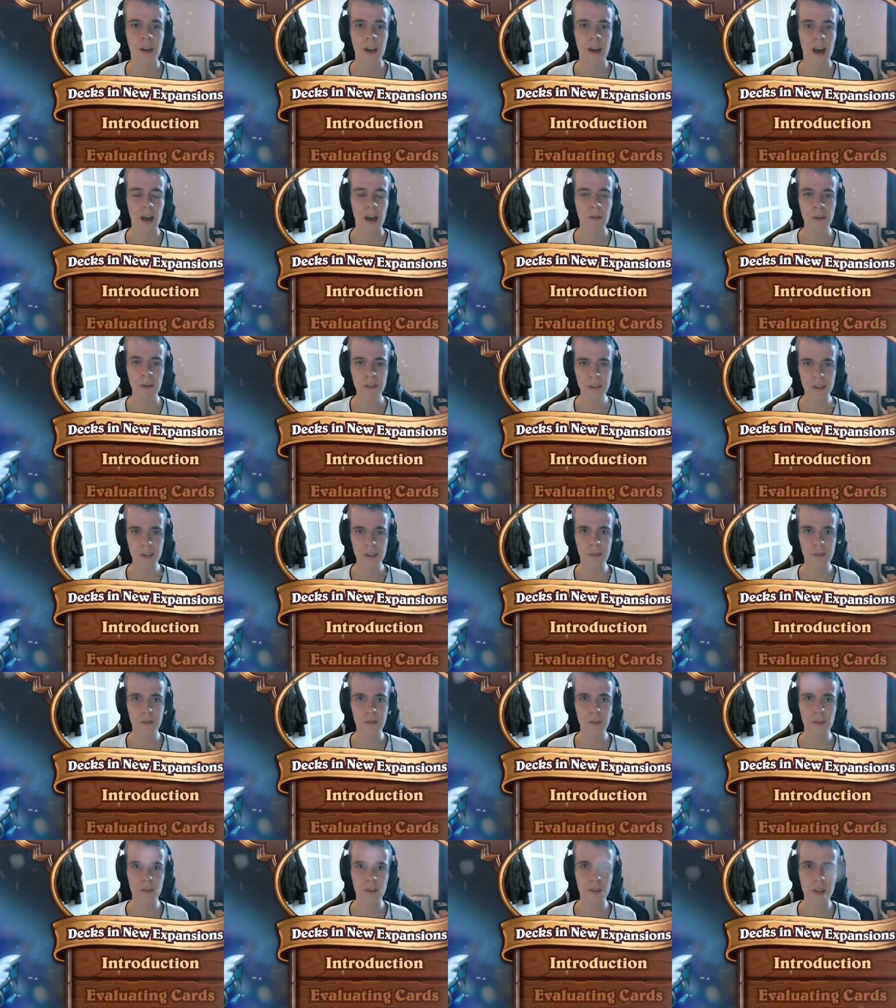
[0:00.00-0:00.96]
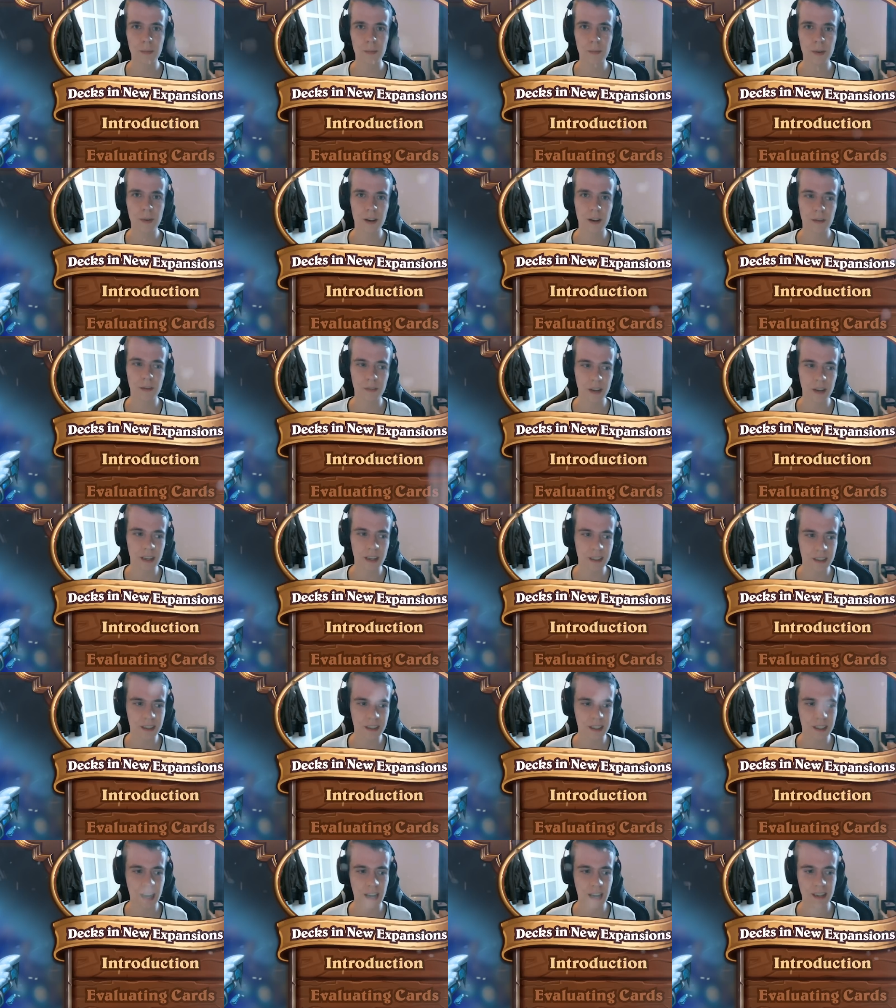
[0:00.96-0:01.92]
I want to give you a little bit of
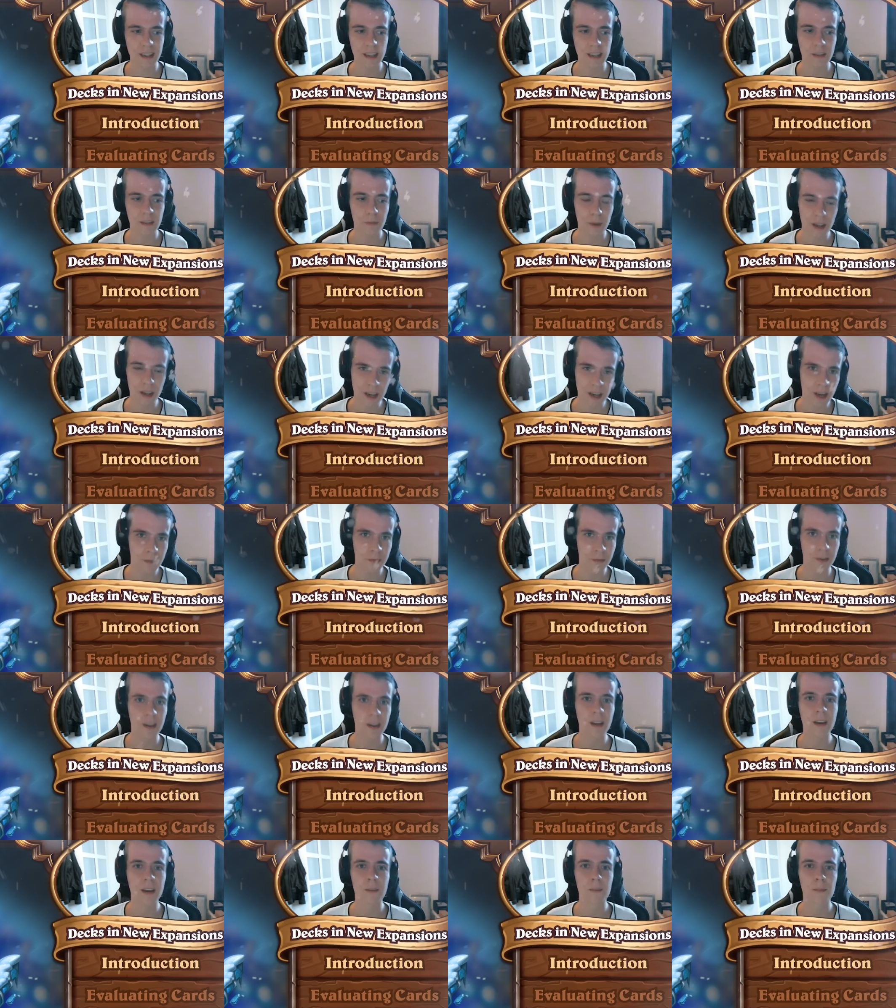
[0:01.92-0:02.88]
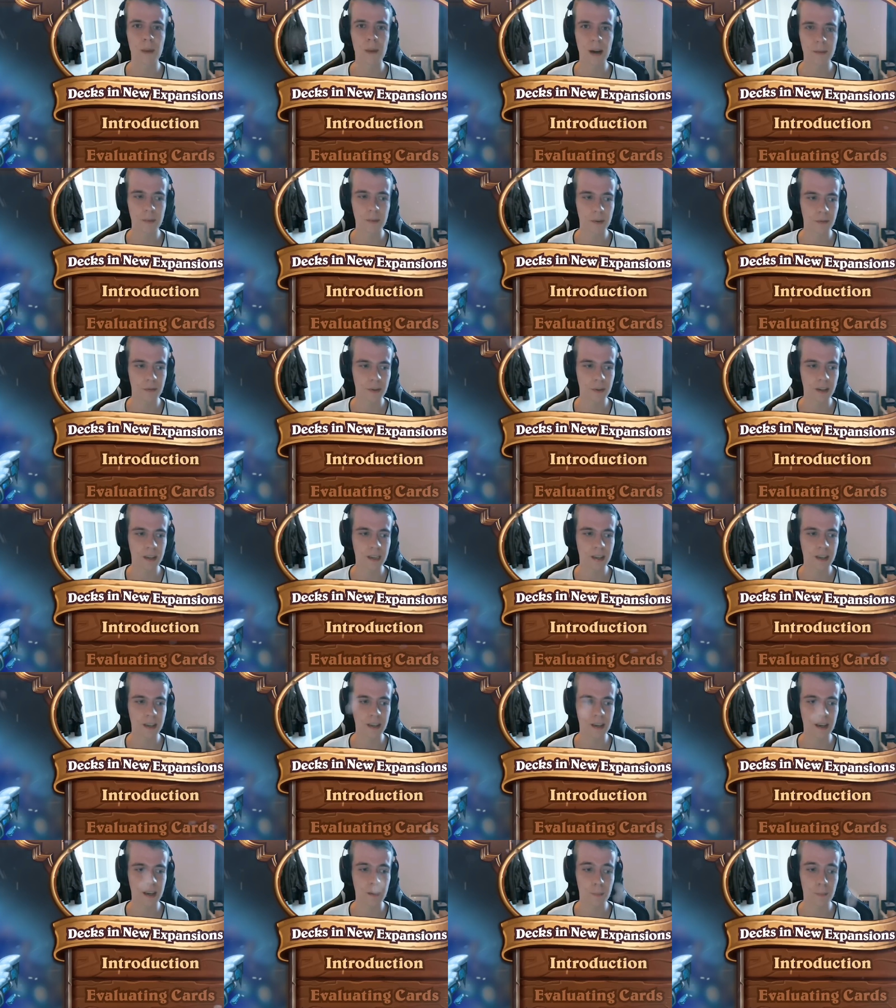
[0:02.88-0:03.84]
insight in what I think might be
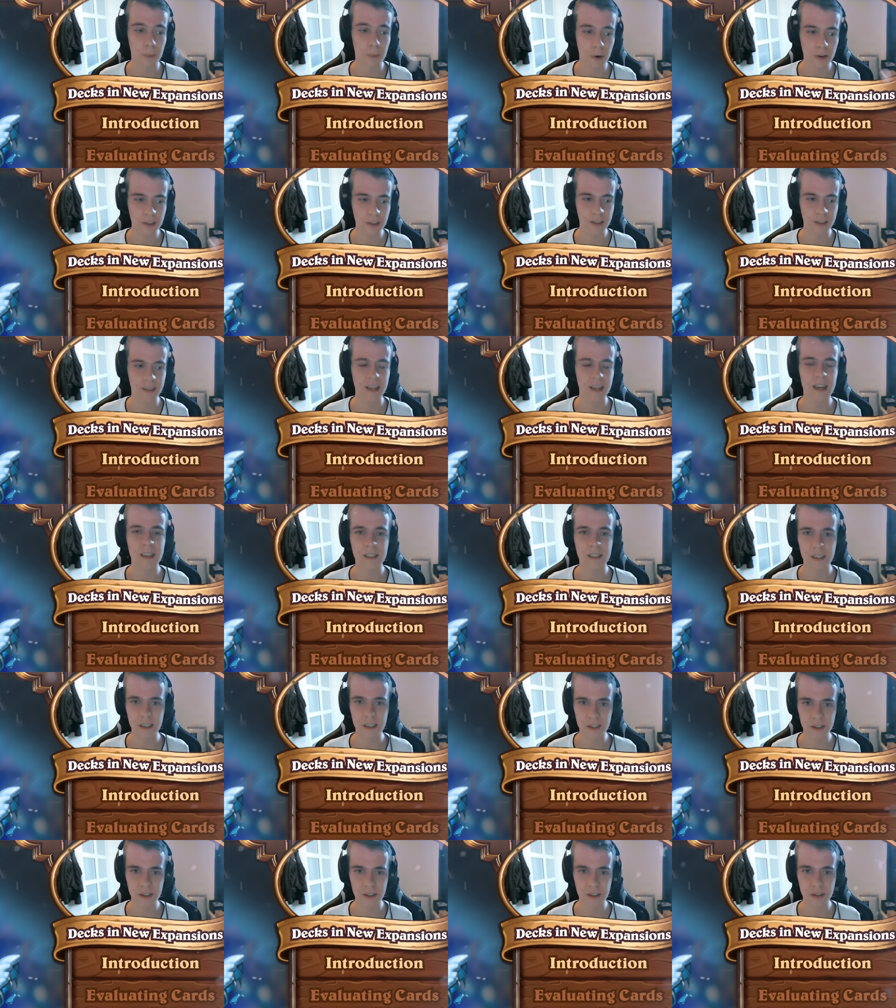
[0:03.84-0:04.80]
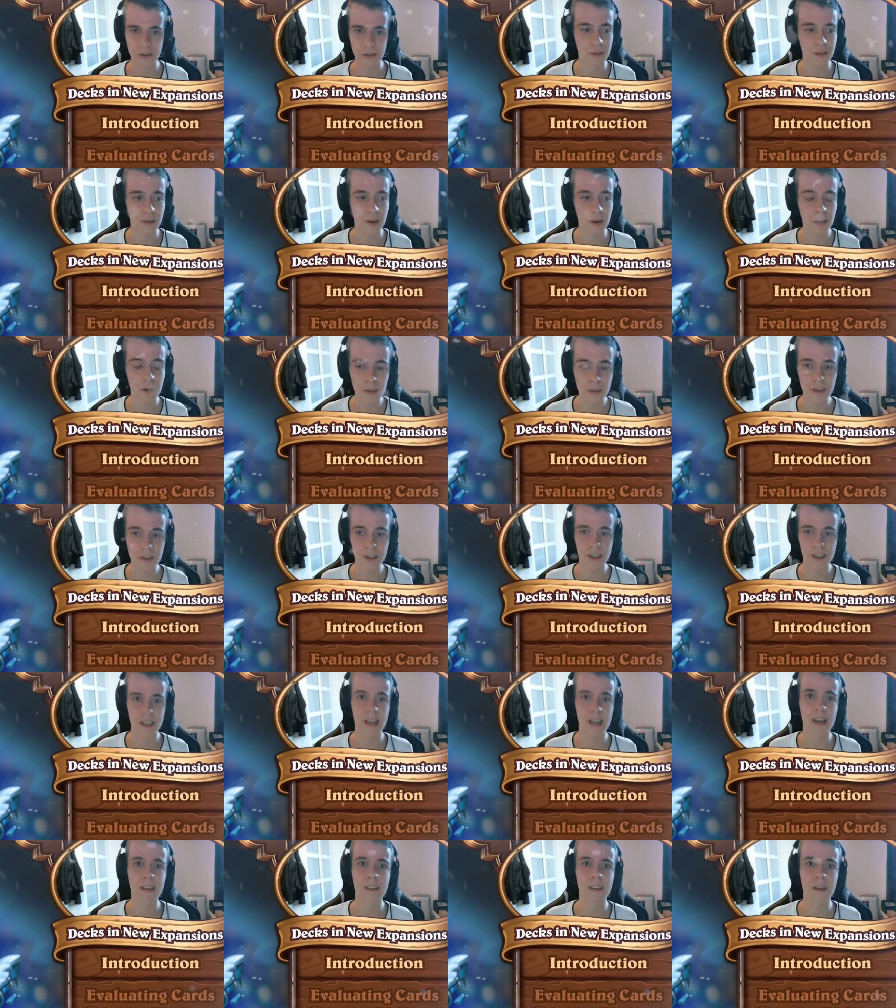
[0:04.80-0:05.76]
really important assets to
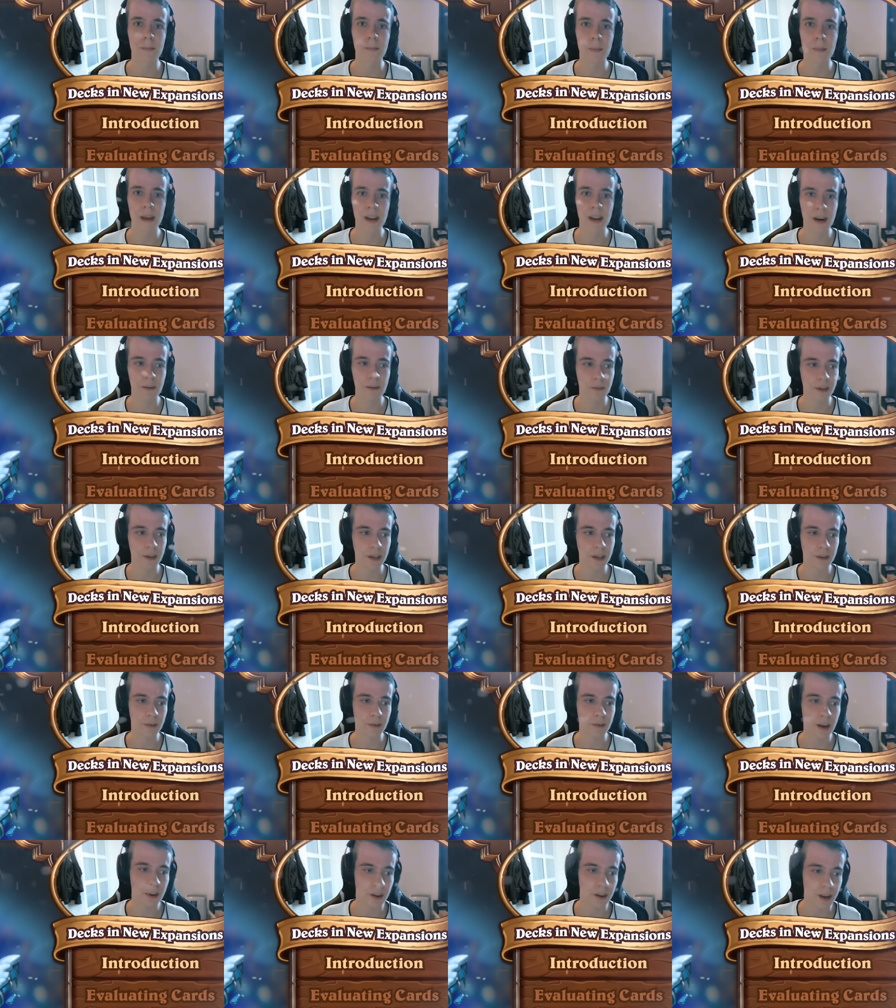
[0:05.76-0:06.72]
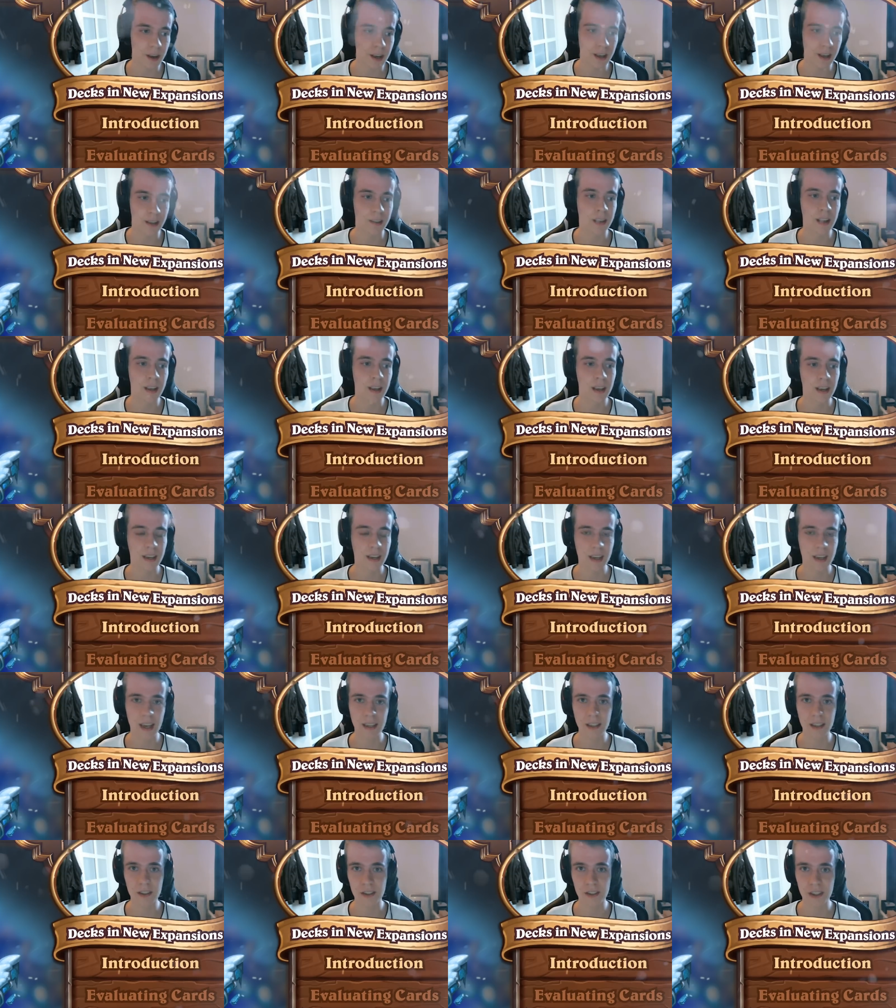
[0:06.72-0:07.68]
understand the meta really well and get
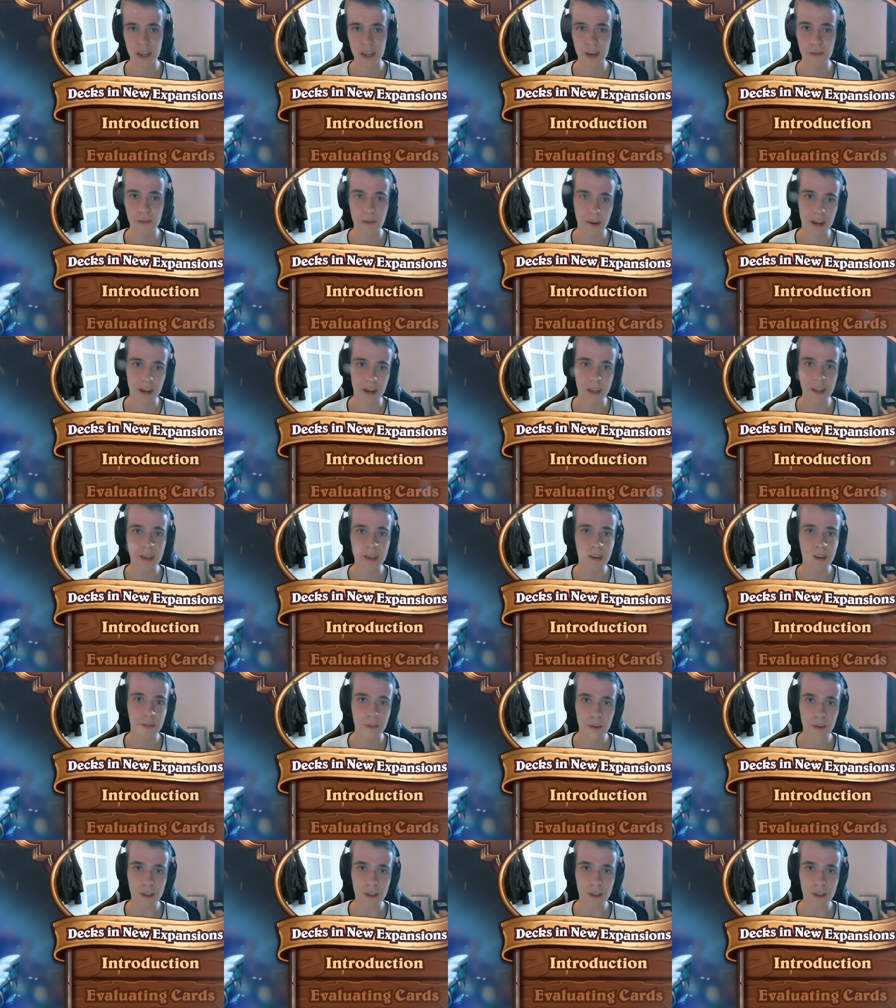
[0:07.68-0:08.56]
yourself ready for the